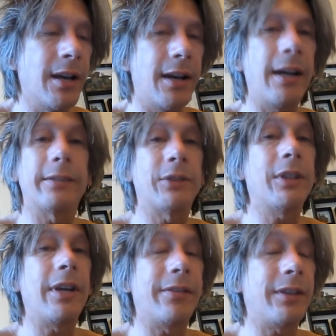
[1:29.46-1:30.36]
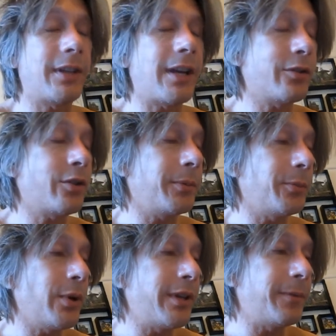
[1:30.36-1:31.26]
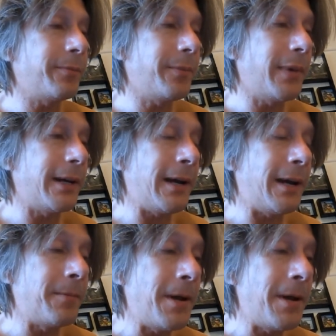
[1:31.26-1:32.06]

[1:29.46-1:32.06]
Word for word: I'm still having a lot of trouble breathing, but um,